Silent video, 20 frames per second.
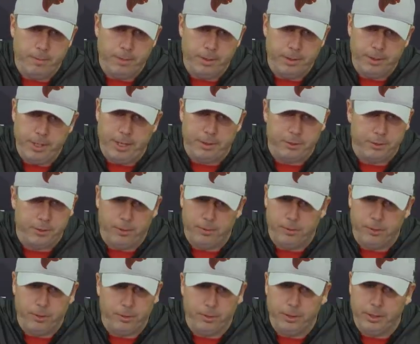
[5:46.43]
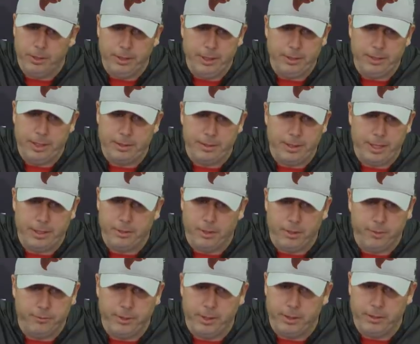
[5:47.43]
but yeah, sure, certainly. That, that, that's
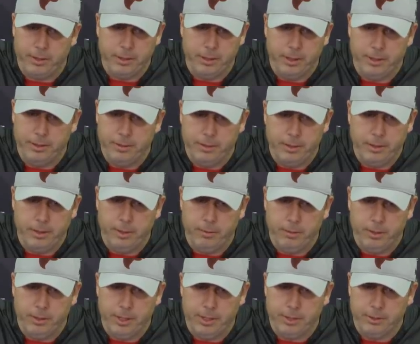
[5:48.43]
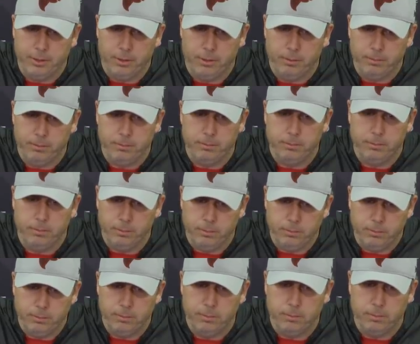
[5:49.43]
all fair, D-Led. When things aren't,
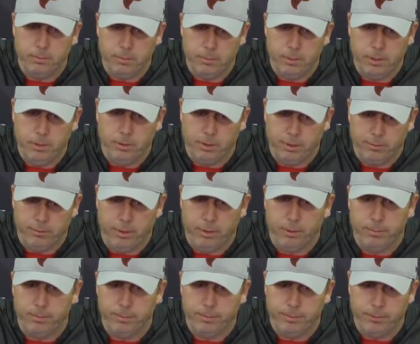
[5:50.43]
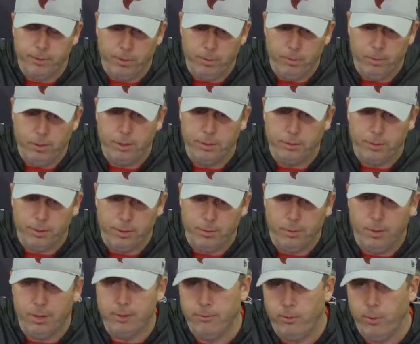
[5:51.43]
you don't convert third and one, third
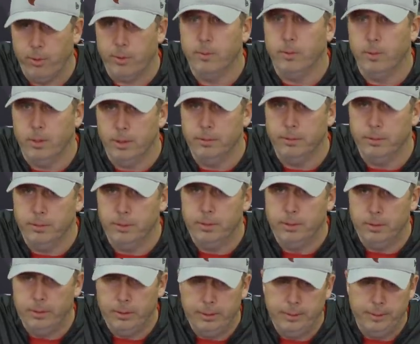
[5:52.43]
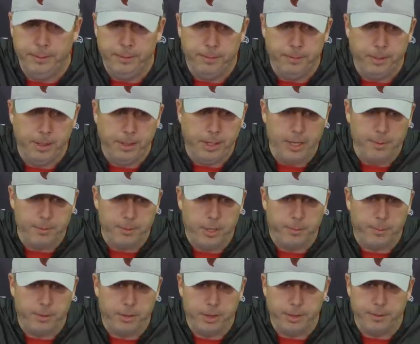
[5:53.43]
and one, and fourth and one. It keeps you
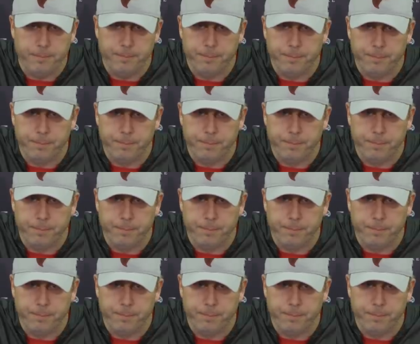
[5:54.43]
up at night.